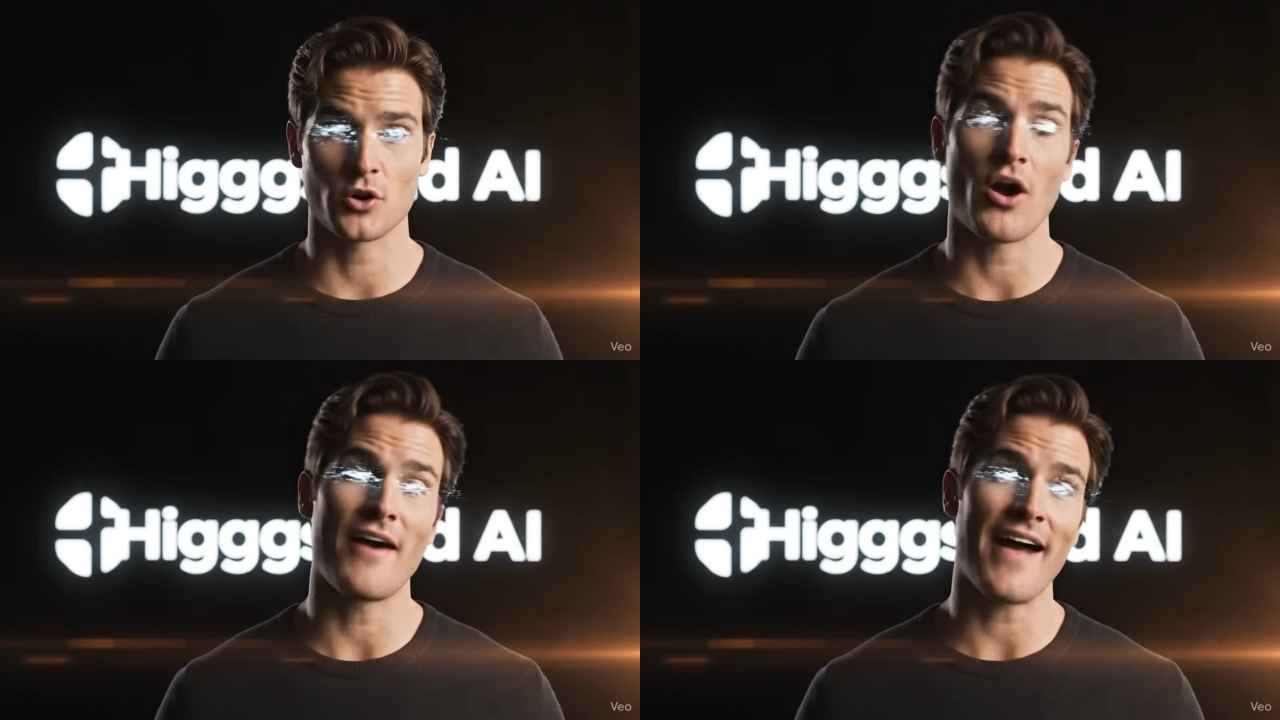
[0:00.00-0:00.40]

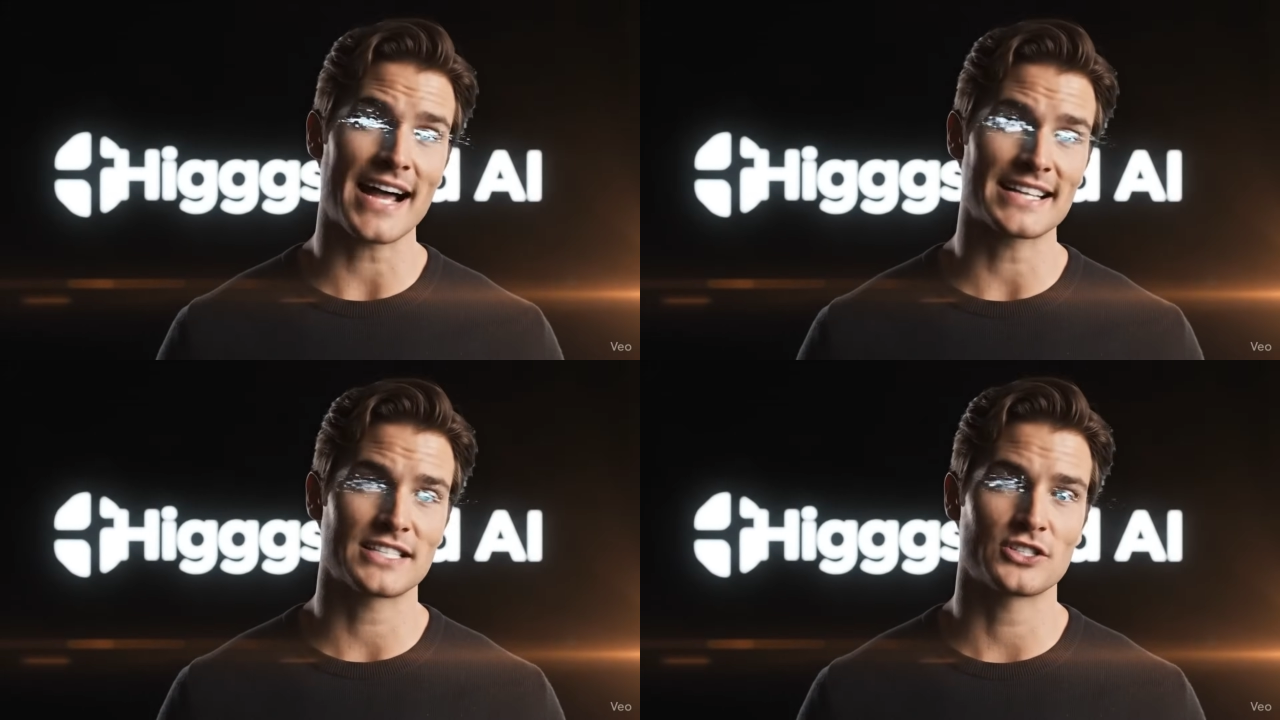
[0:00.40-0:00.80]
or have
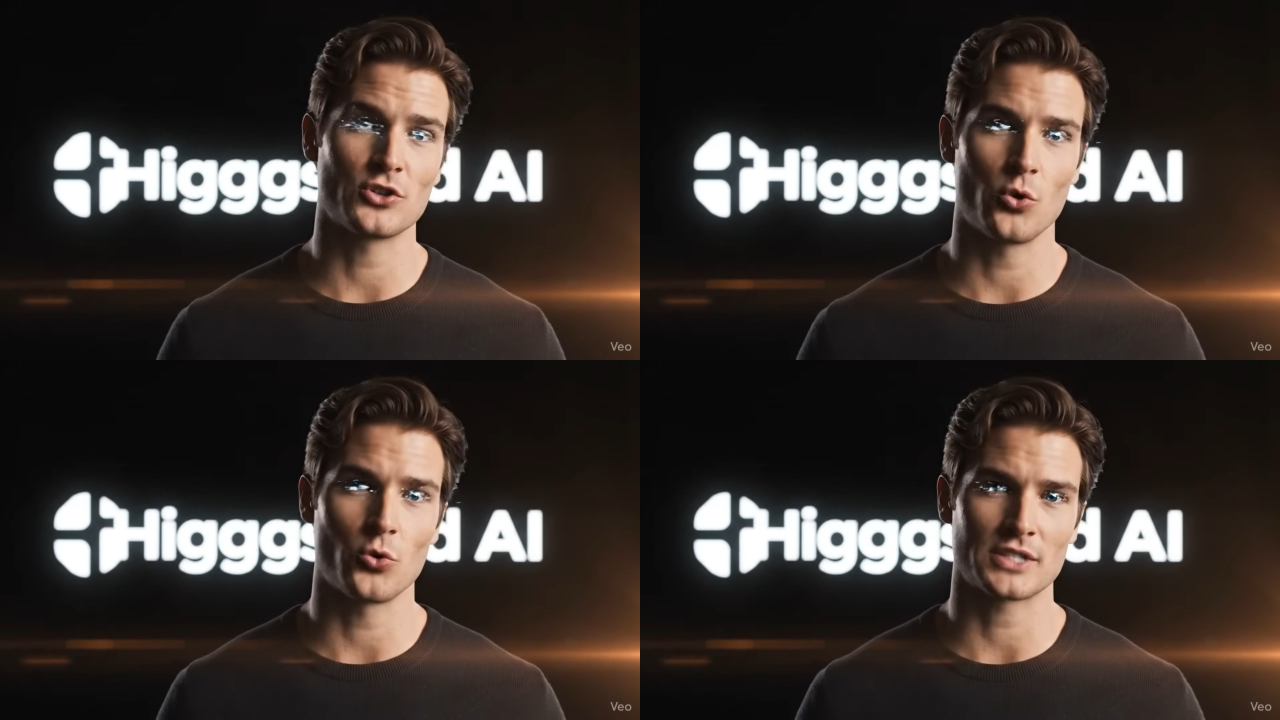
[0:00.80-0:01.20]
access to
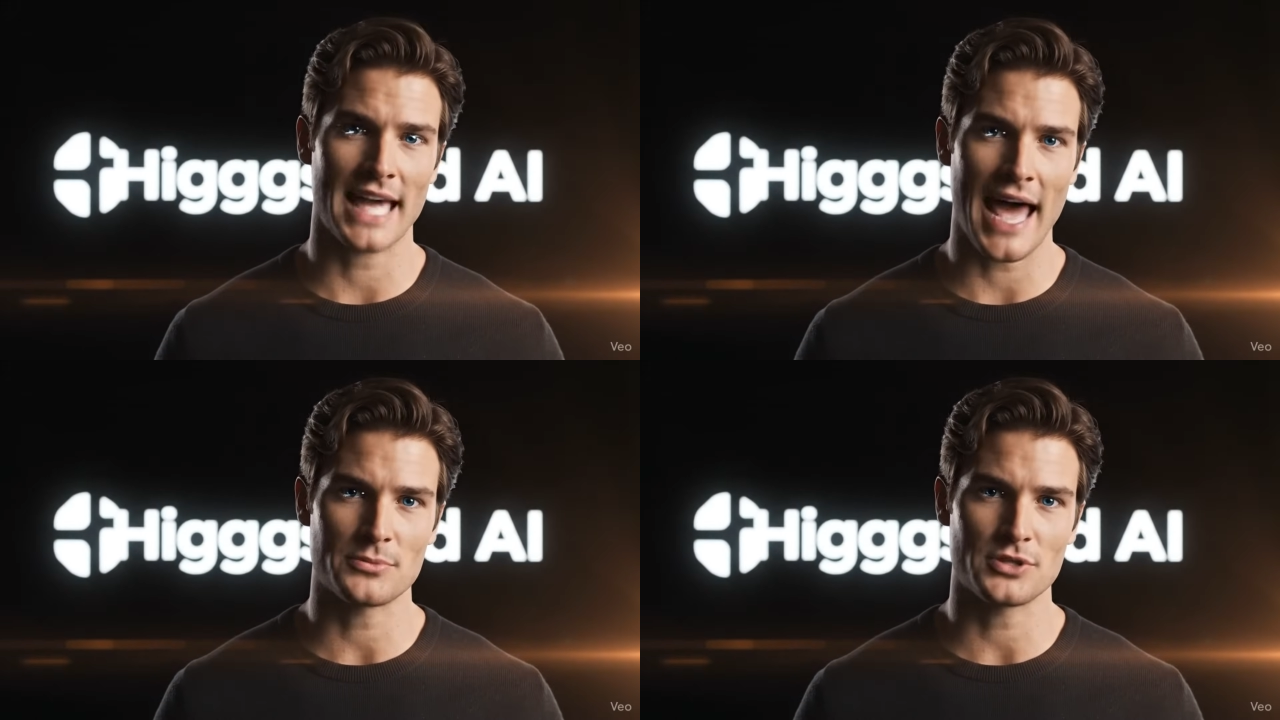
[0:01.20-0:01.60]
Google's
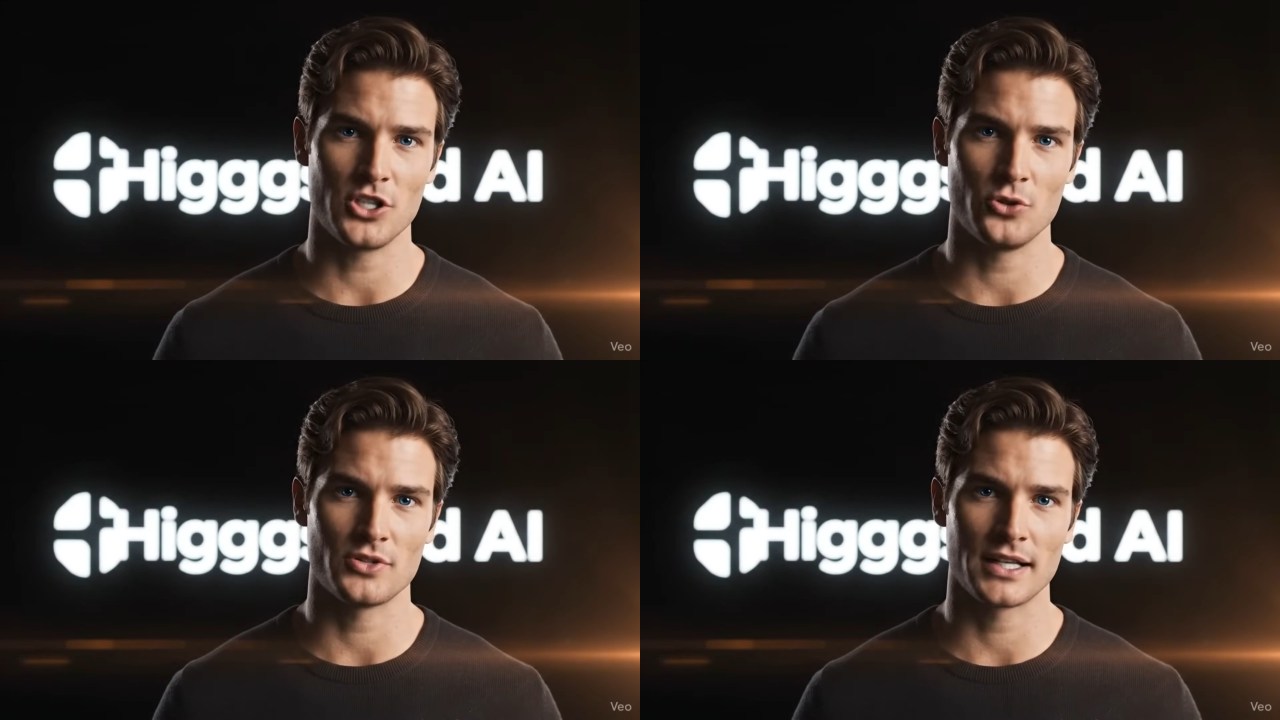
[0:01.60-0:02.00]
labs to
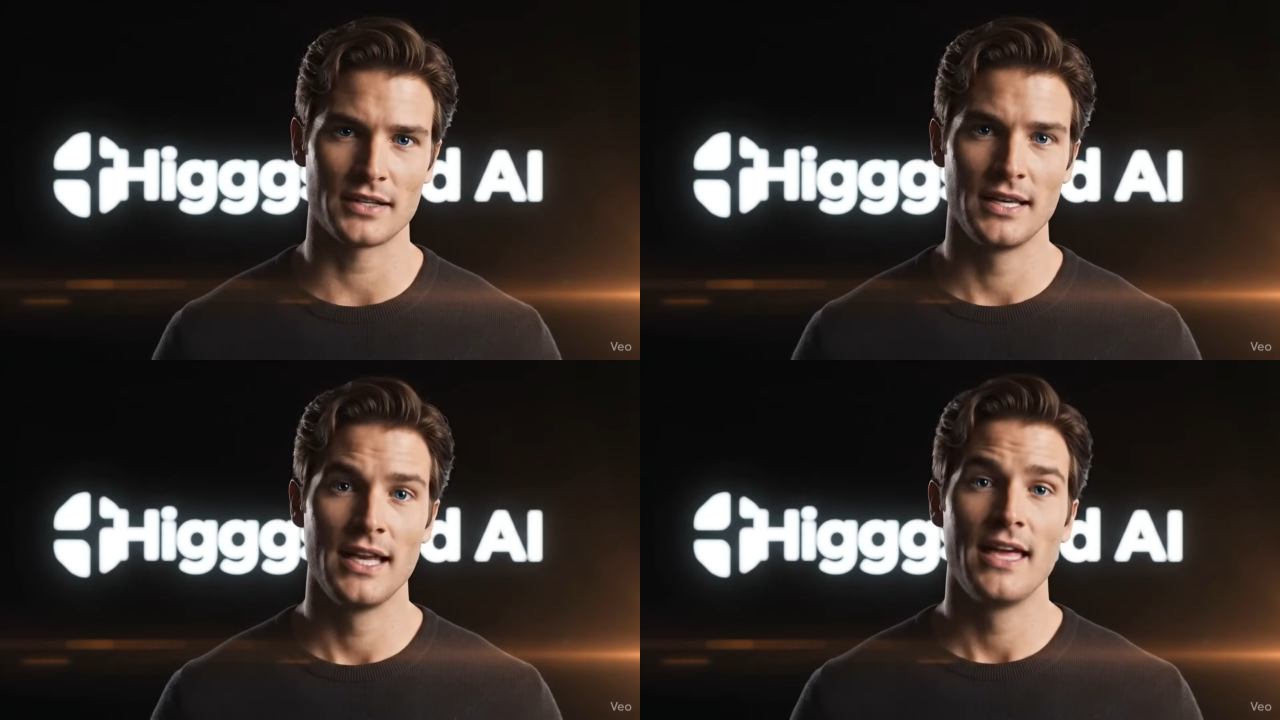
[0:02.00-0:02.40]
use it.
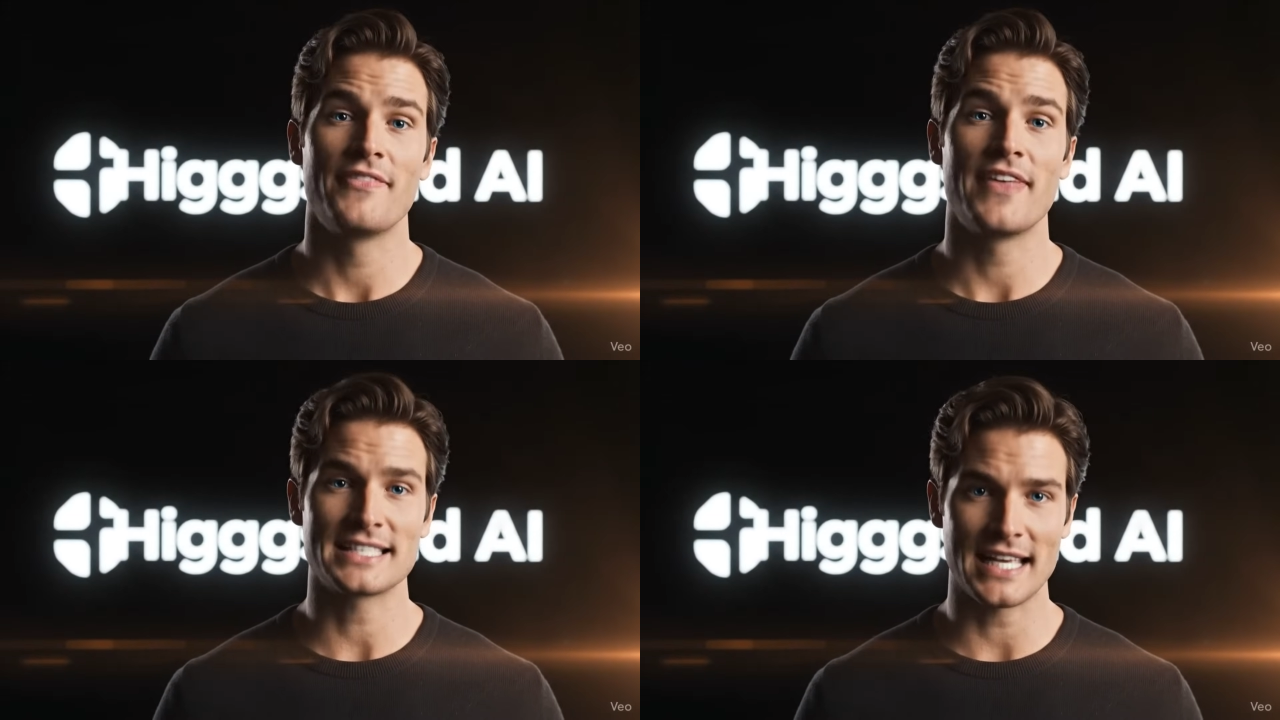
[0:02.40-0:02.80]

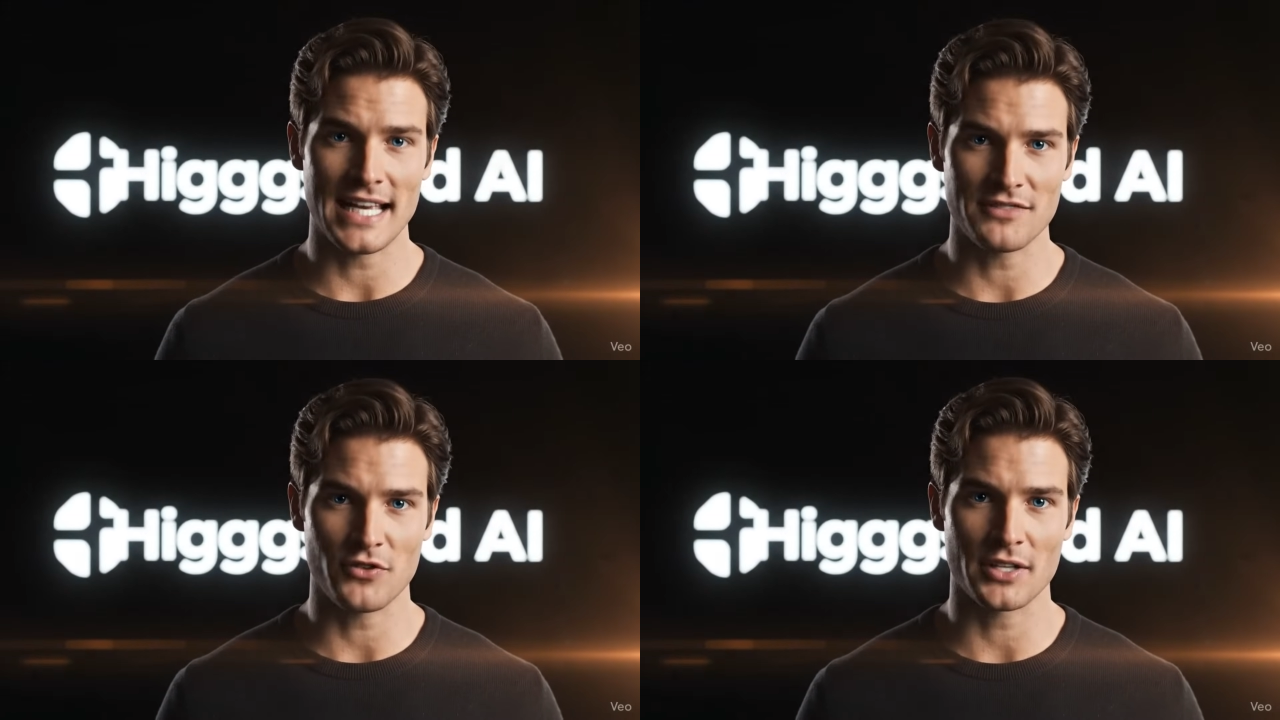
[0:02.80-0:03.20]
Thanks to
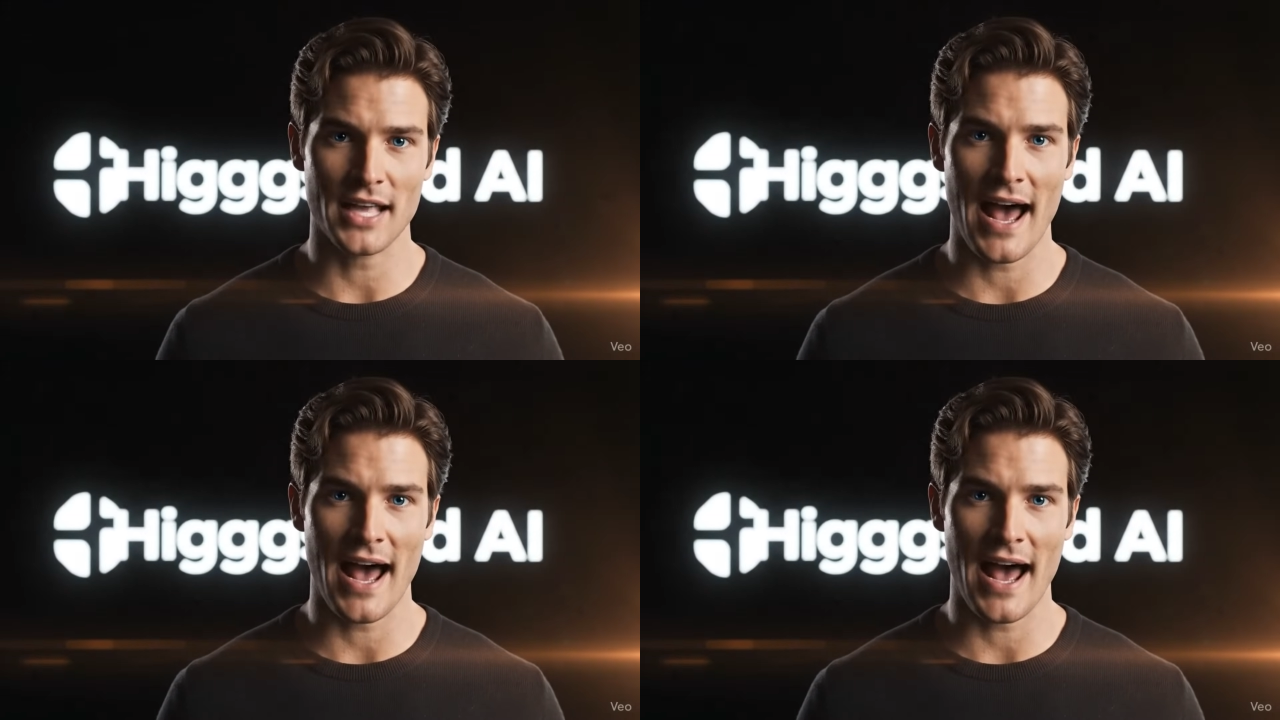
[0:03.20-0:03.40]
Higgsfield A